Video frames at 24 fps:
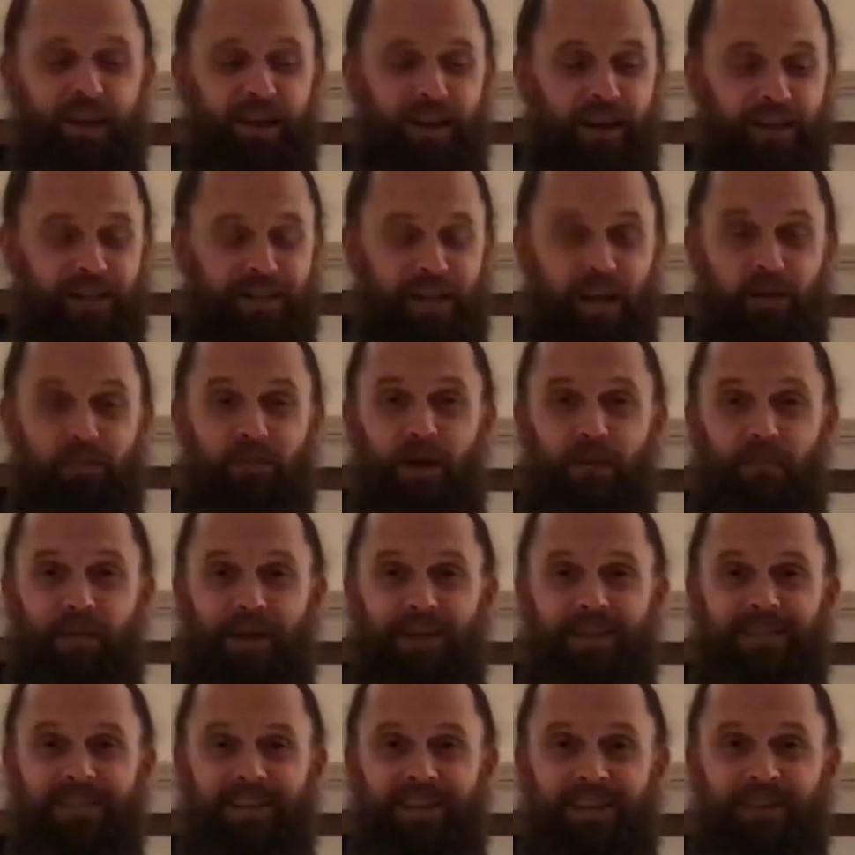It's going to be
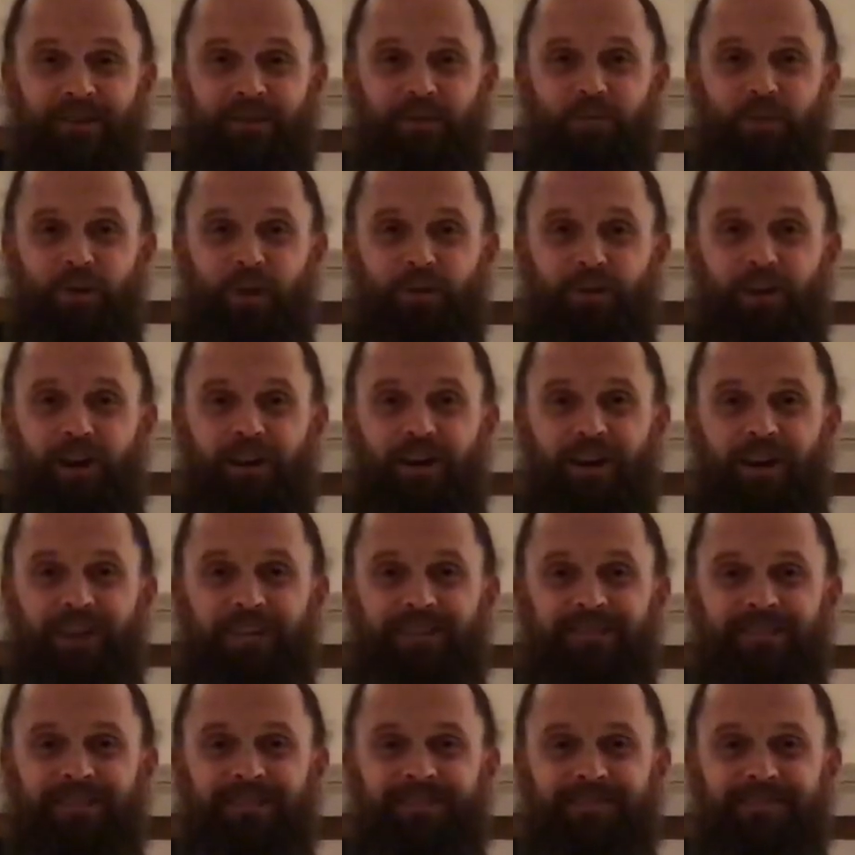amazing. Well done,
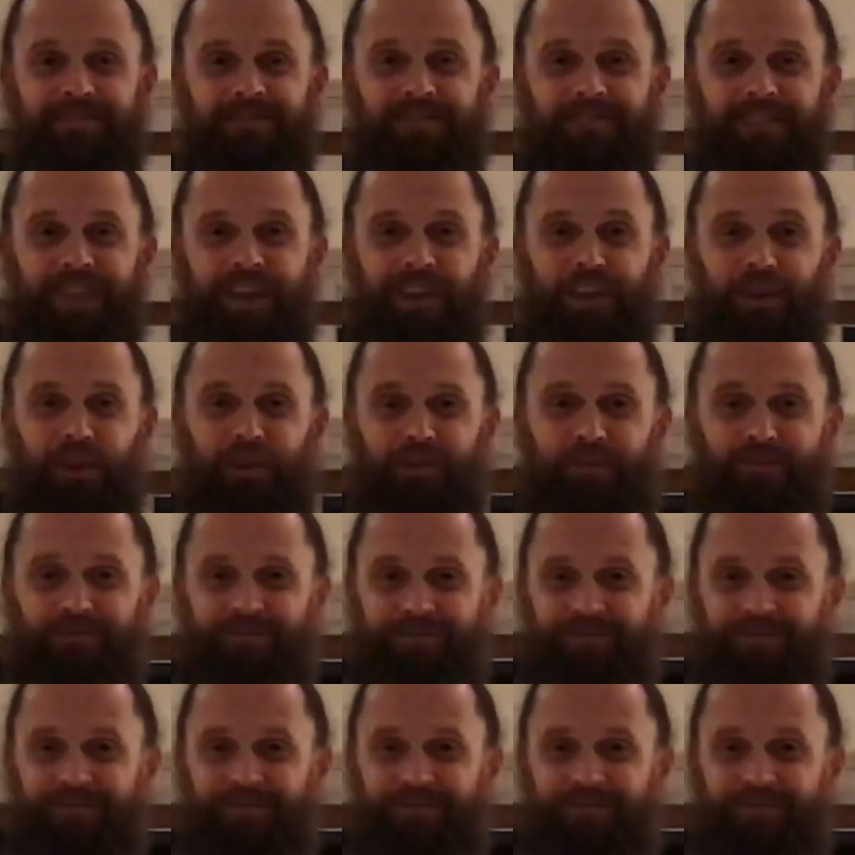guys. Thank you.